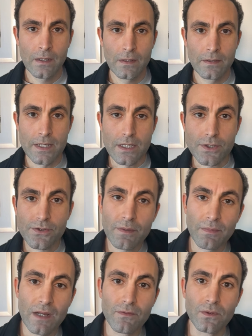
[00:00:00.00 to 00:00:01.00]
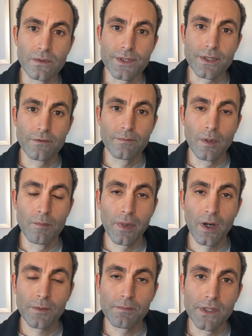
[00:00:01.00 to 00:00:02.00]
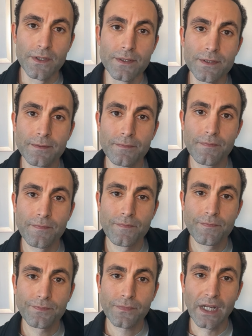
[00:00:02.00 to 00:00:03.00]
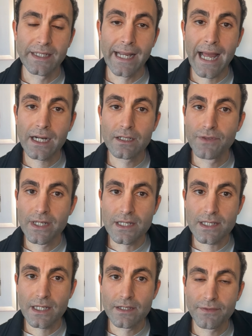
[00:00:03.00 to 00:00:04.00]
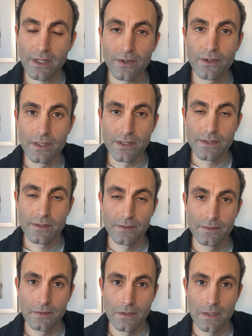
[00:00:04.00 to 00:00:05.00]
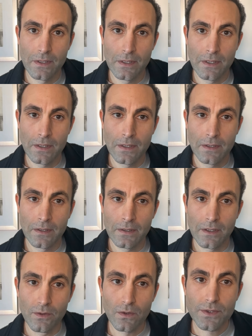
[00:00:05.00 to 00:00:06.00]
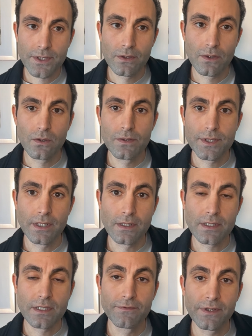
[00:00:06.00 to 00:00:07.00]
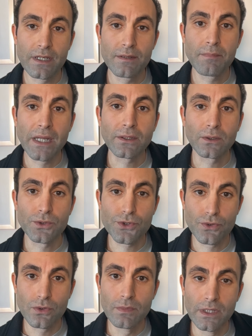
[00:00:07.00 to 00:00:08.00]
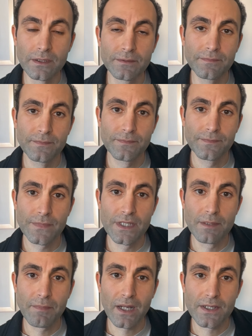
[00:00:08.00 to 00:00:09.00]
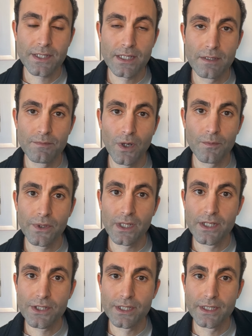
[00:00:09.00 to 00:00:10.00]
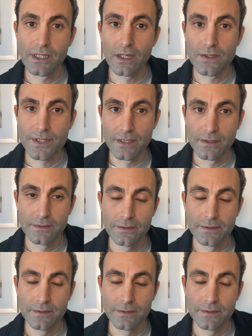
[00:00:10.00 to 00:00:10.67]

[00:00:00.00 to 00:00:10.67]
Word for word: The extreme levels of bombardment and lack of any safe areas are also causing severe mental trauma in the Palestinian population in Gaza.